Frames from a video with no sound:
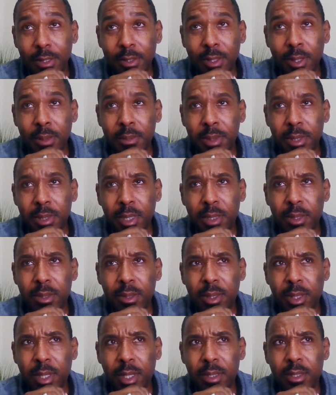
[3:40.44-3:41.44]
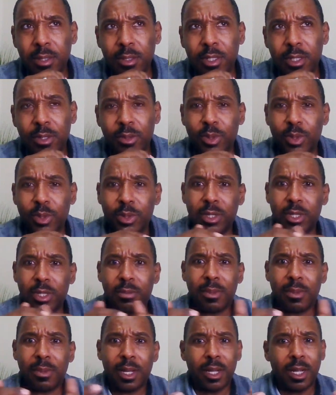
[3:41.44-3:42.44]
So I'm saying, okay, so you was
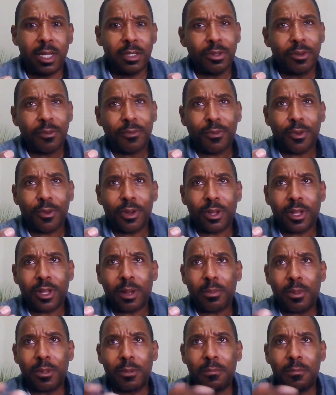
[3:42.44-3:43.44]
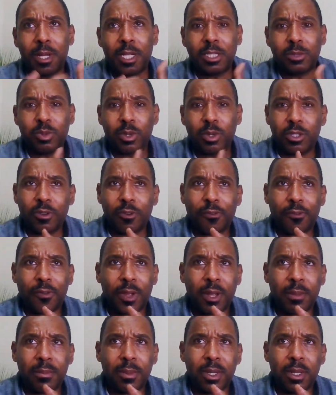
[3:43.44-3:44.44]
in my country for a couple of months with your
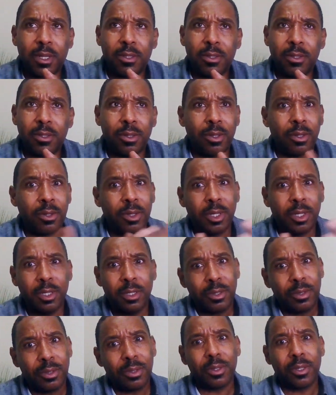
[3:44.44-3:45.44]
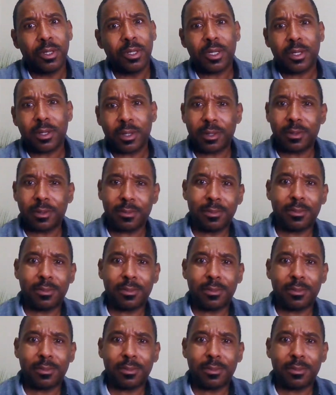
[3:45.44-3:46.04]
family, and you look